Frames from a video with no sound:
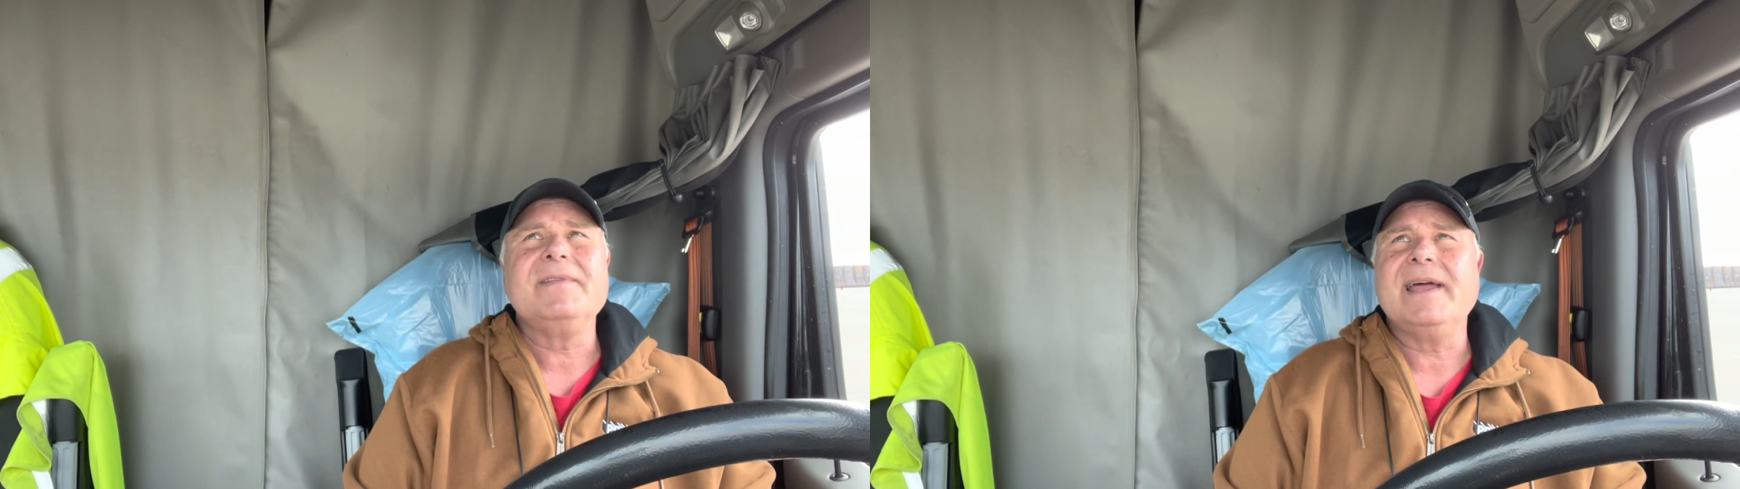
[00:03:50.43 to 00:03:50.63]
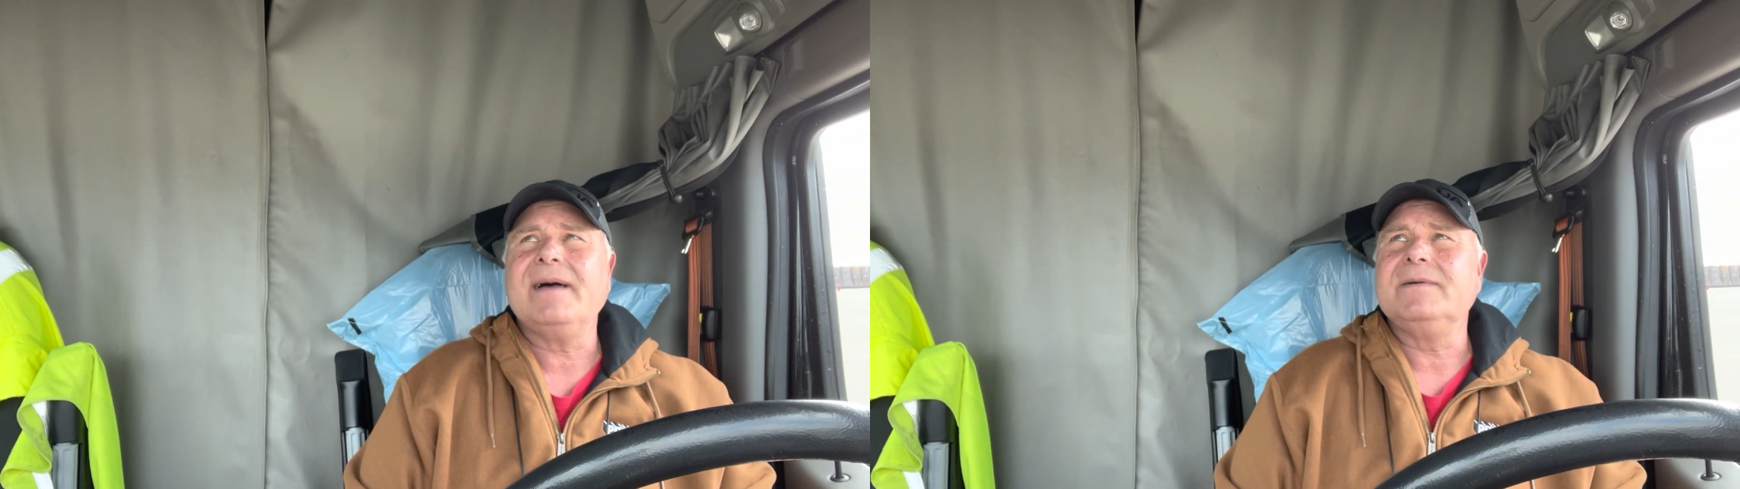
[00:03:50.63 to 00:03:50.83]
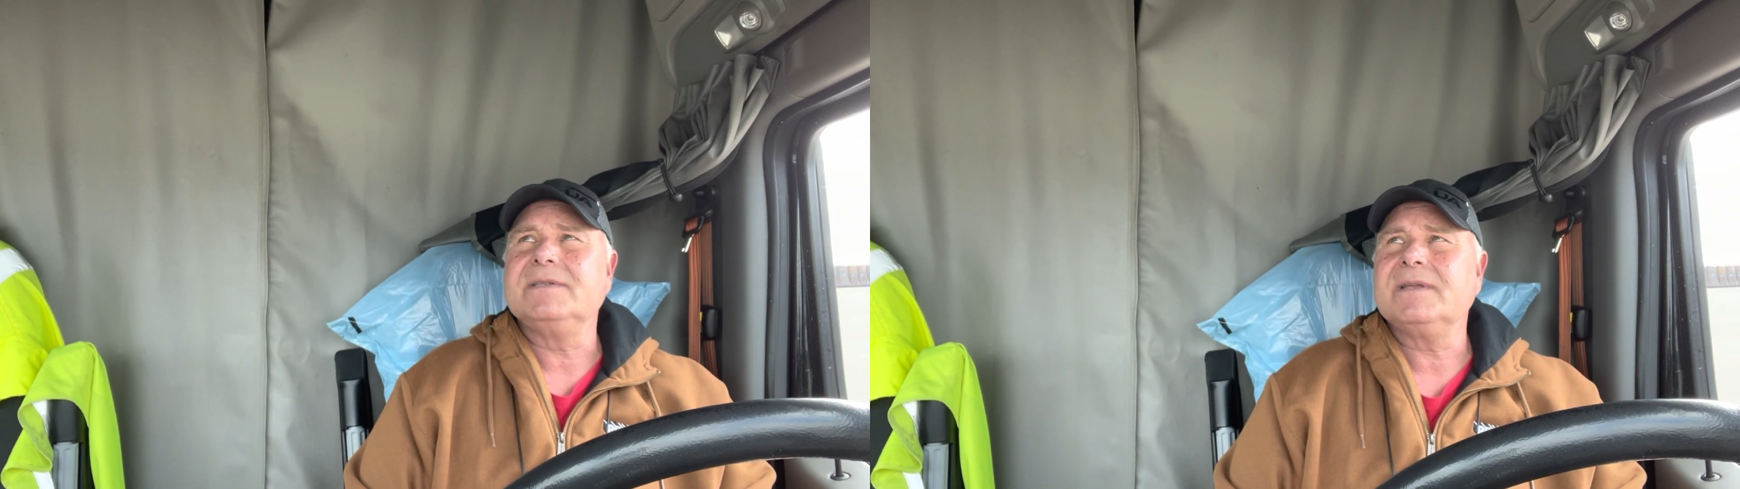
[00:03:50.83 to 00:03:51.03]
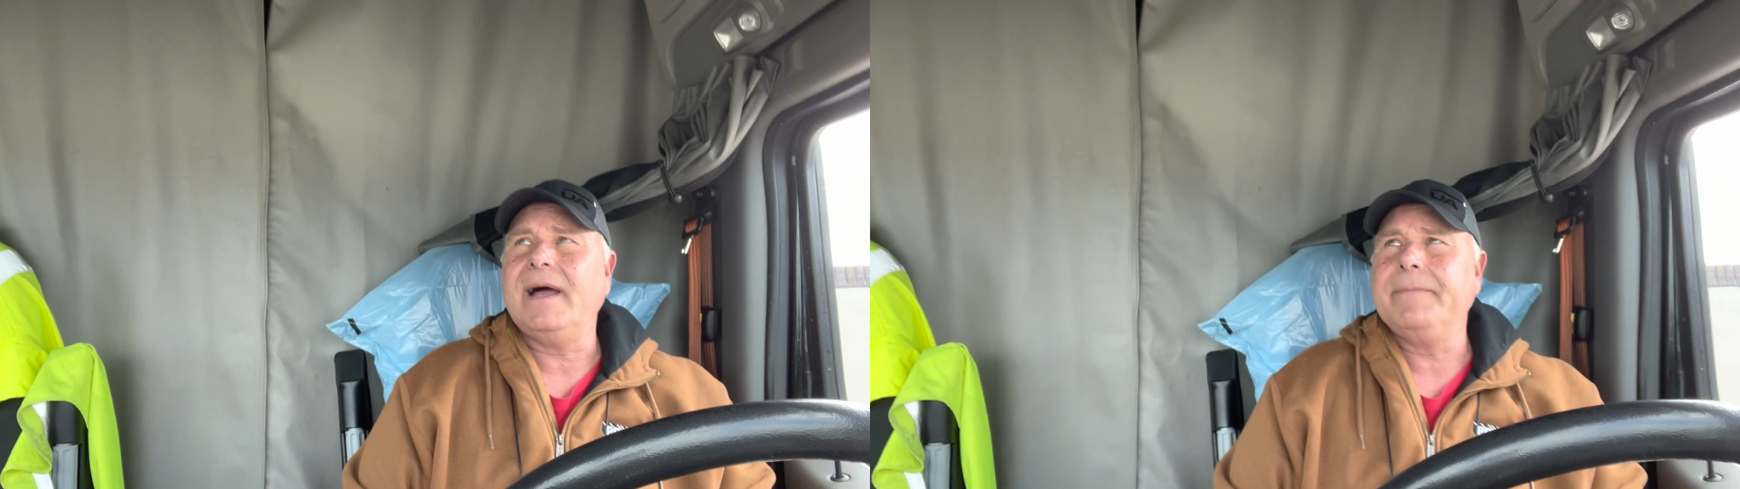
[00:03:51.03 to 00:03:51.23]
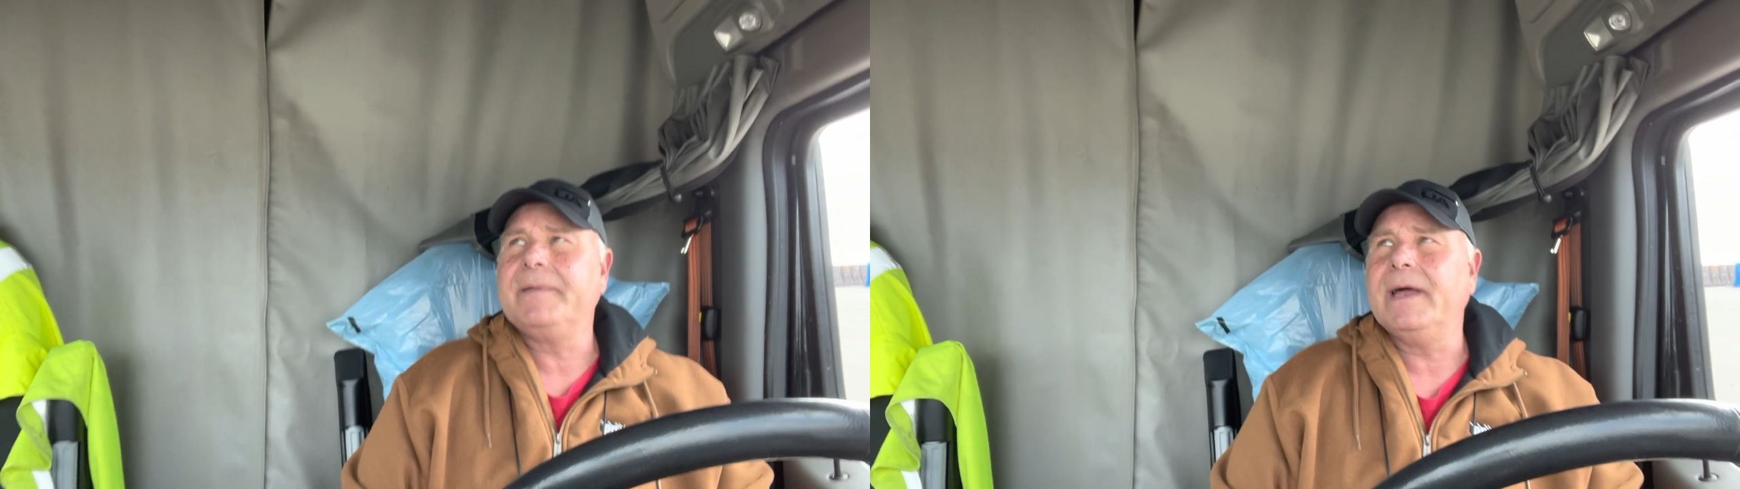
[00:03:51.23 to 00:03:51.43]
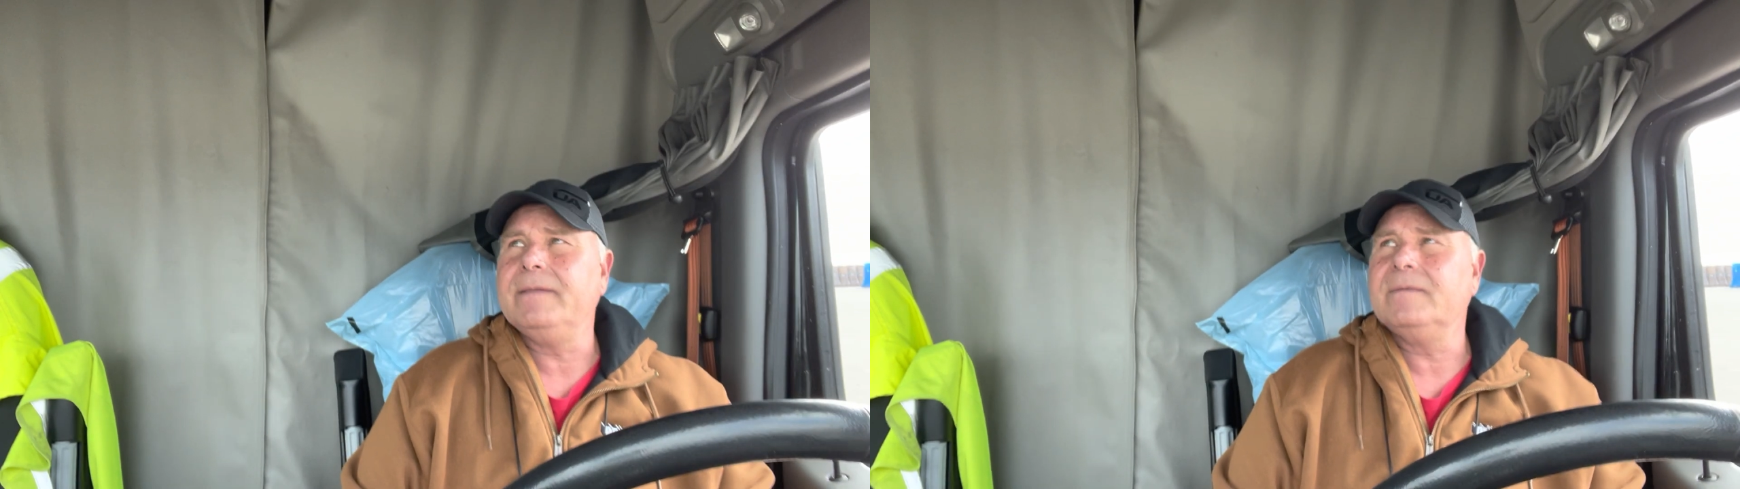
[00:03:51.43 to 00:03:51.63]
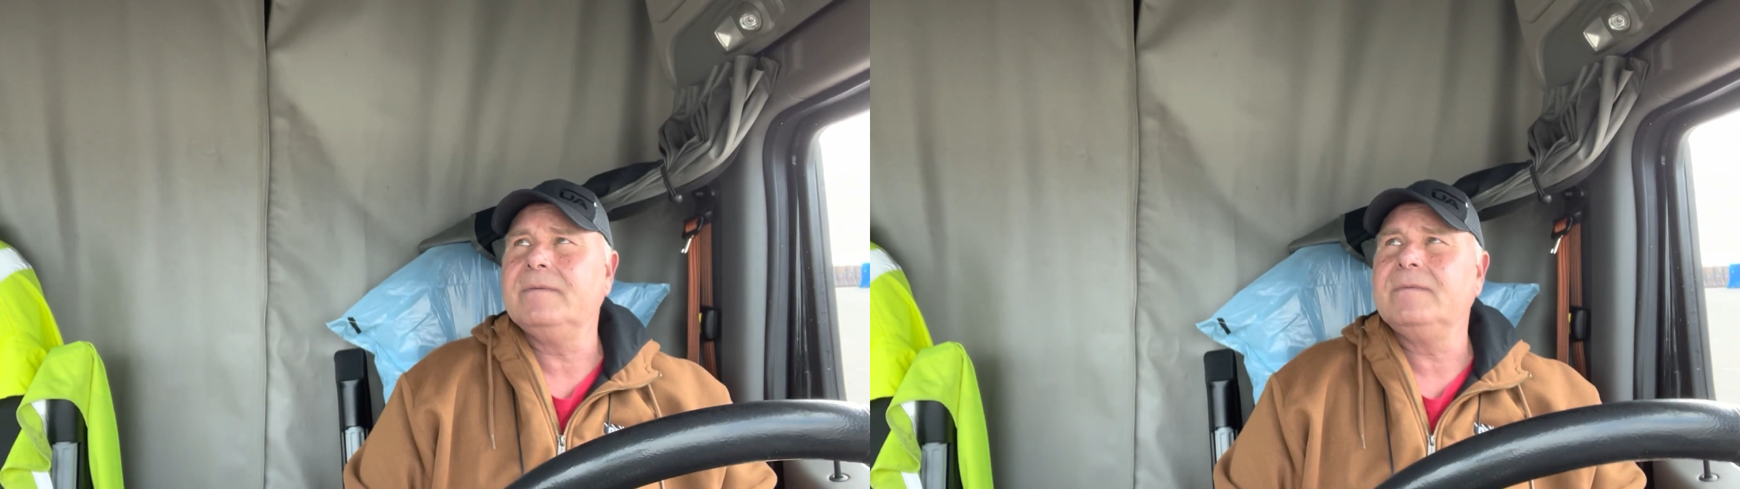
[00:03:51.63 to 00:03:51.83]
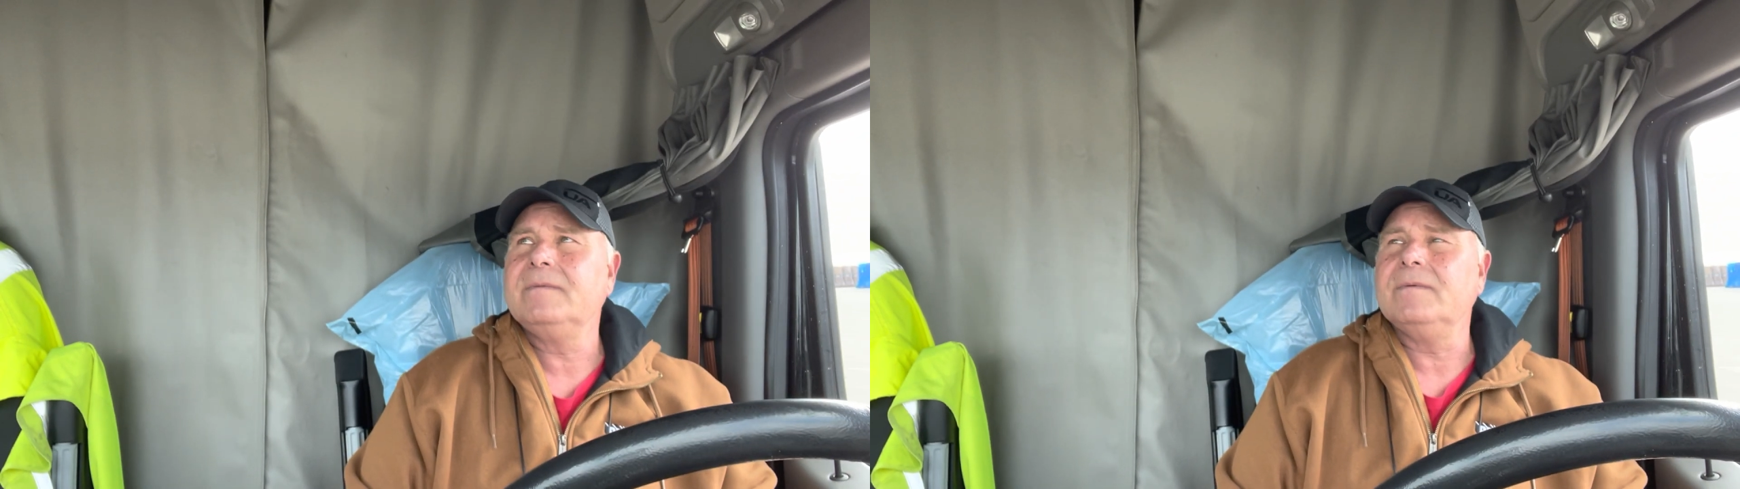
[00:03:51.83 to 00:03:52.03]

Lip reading: now is I've gotten